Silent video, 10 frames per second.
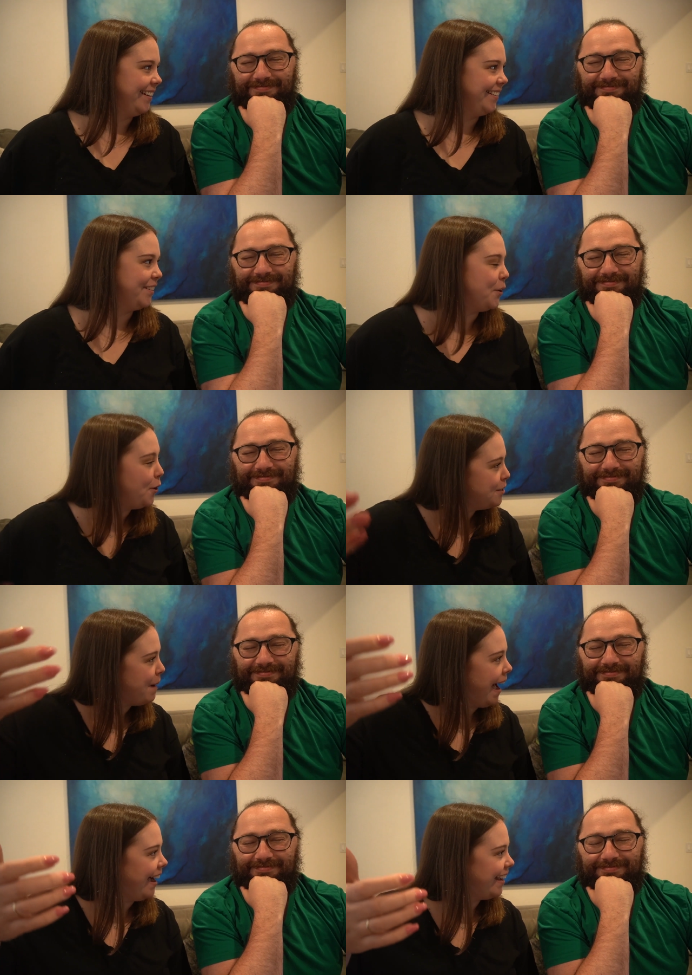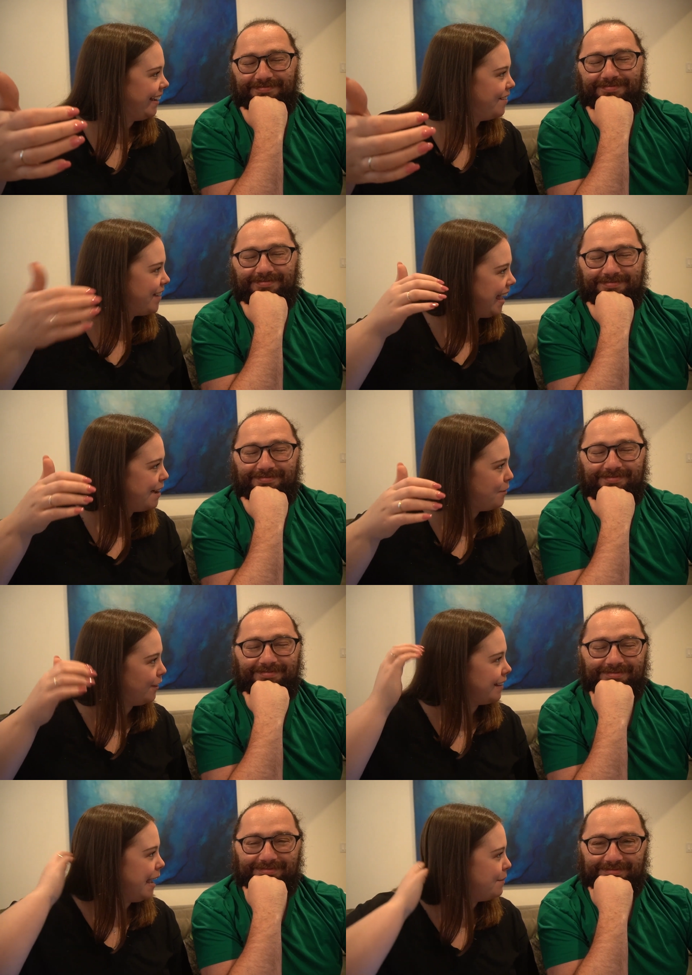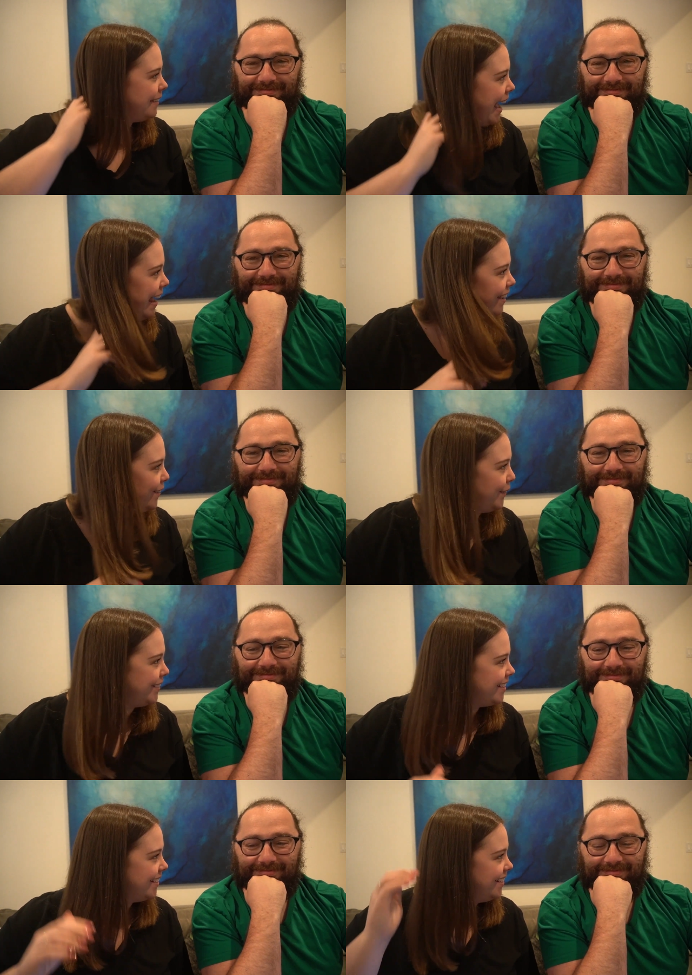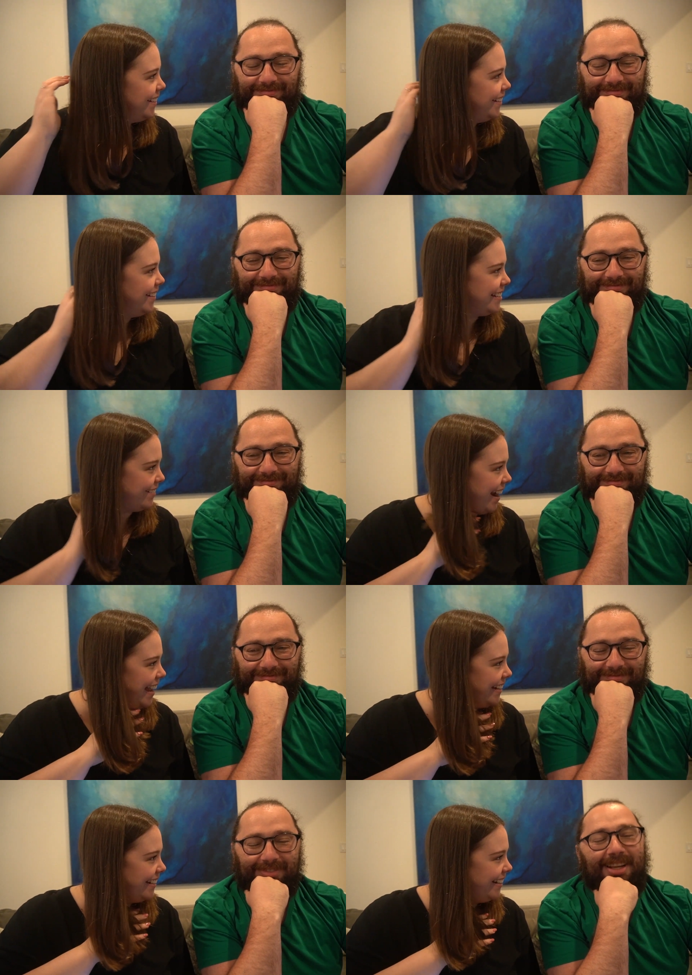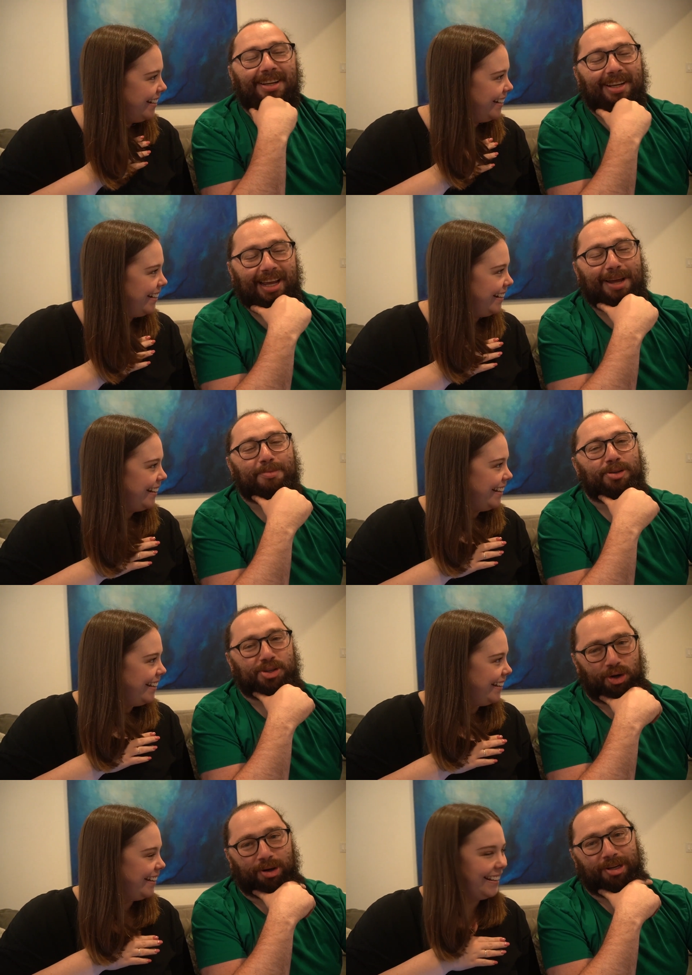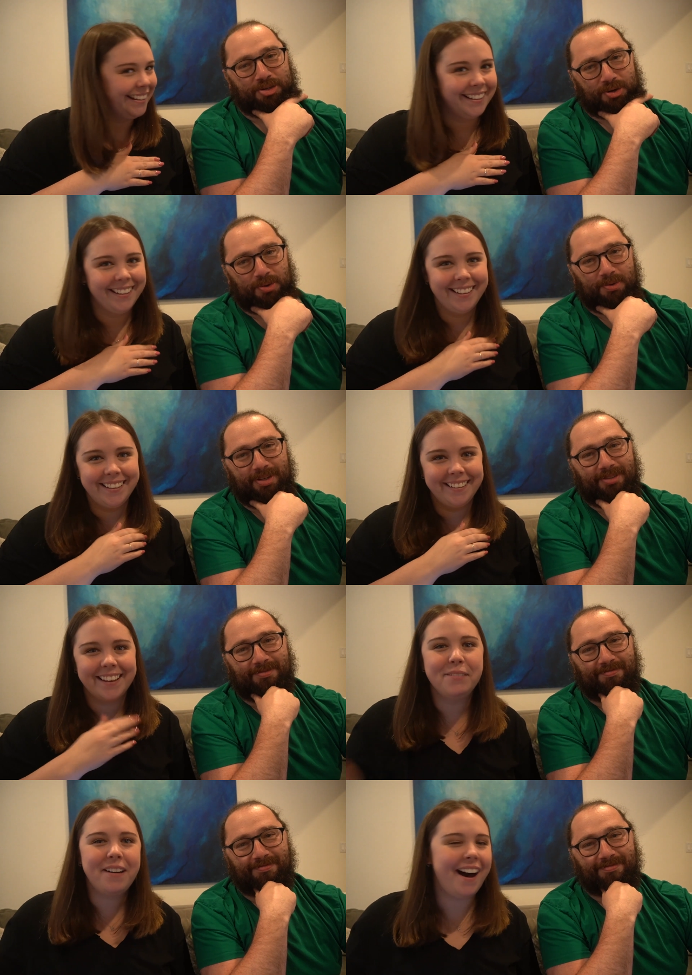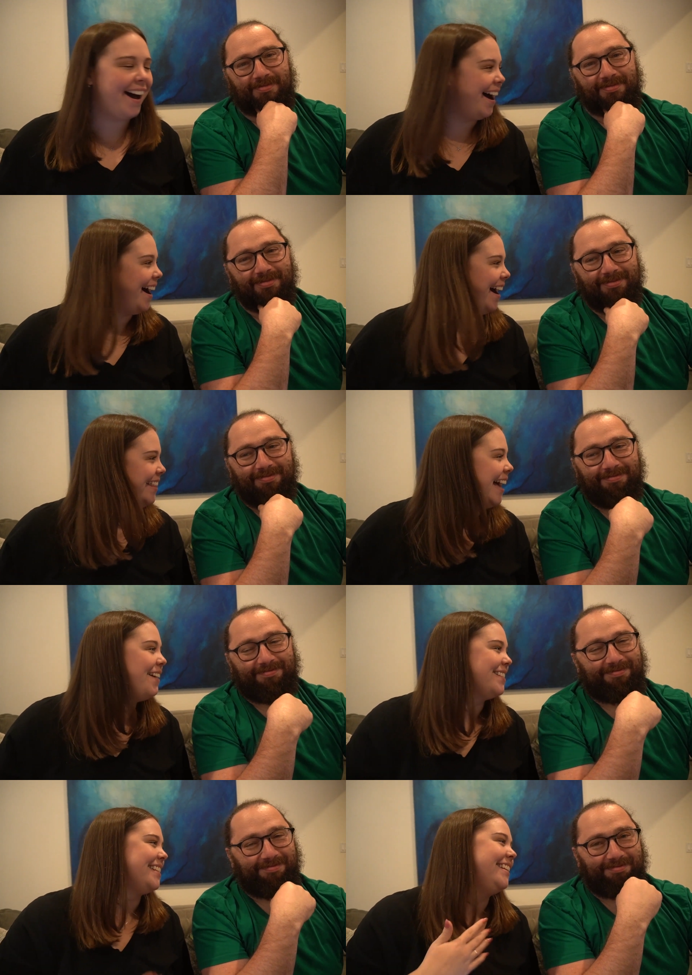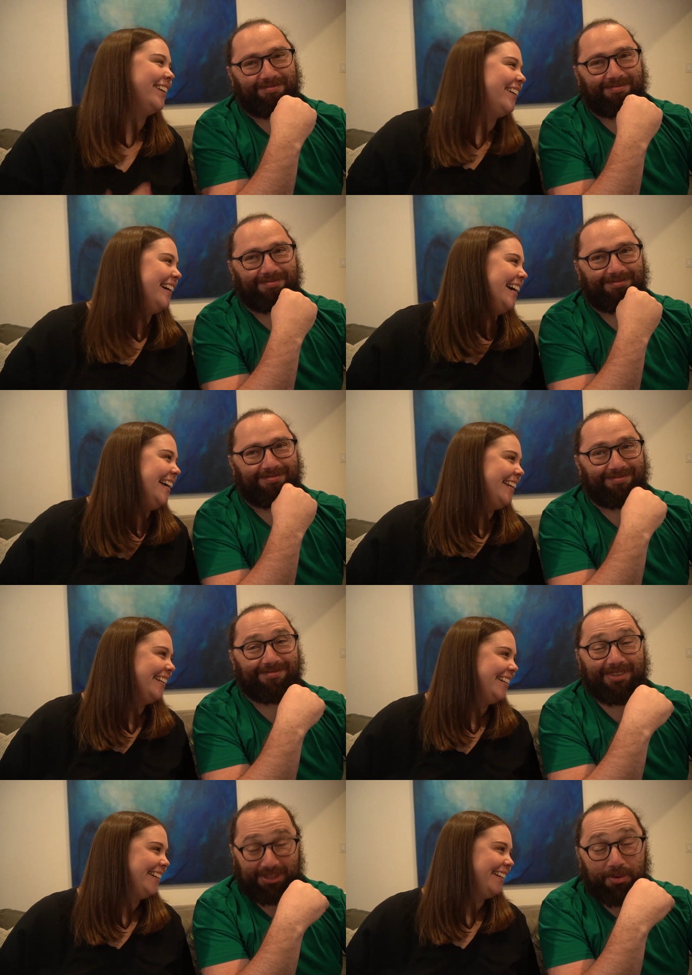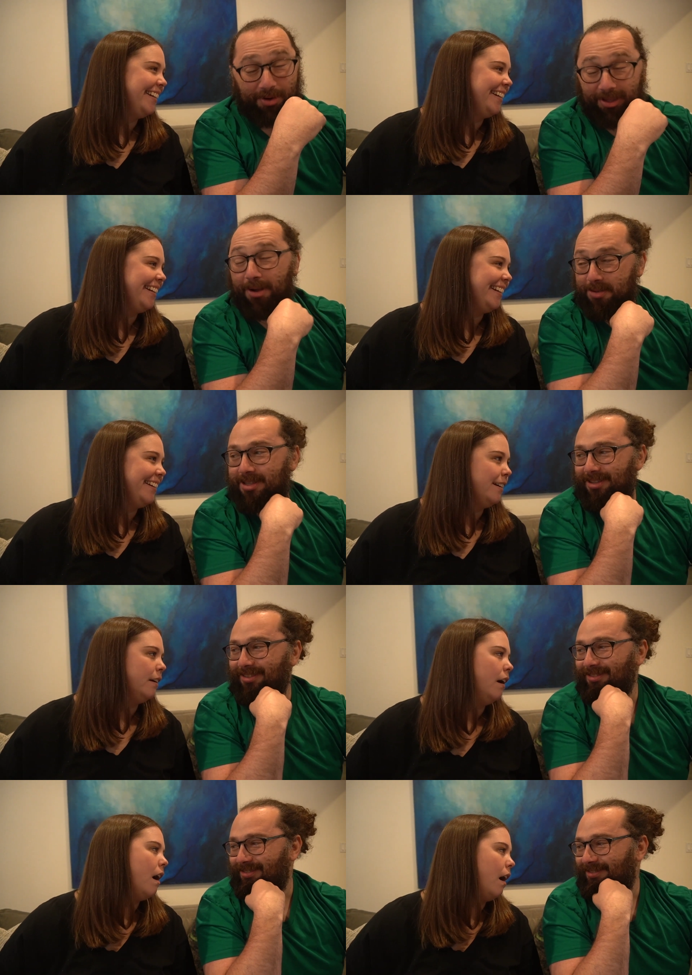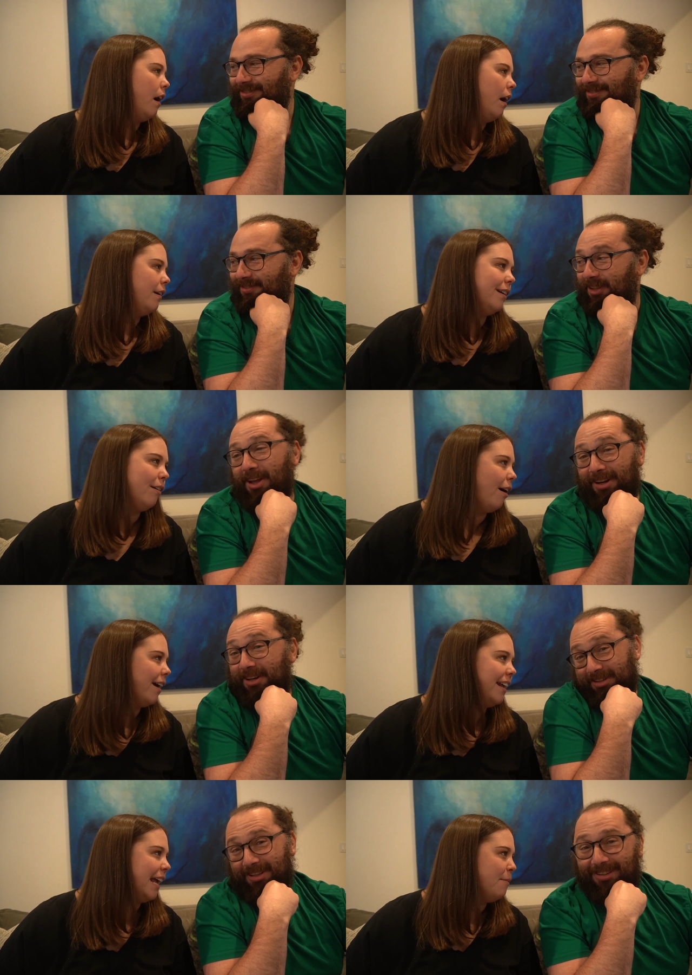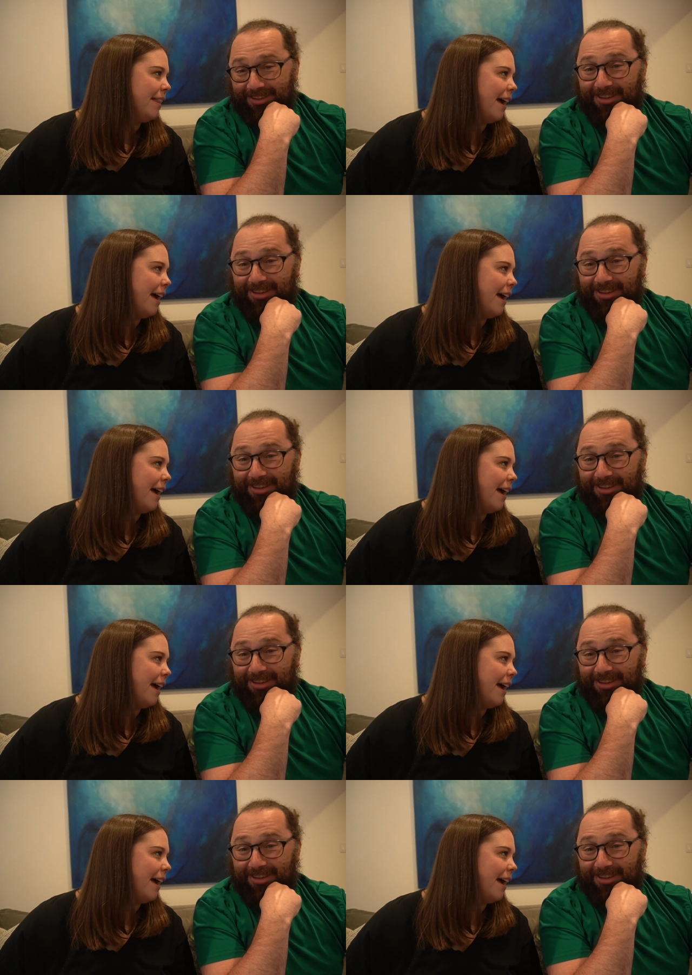Speaker 1: The gold pack of Camel. Camel Light Gold. Is that right?
Speaker 2: Camel Turkish Gold.
Speaker 1: Come on, that was good.
Speaker 2: You were close.
Speaker 1: You're not gonna give me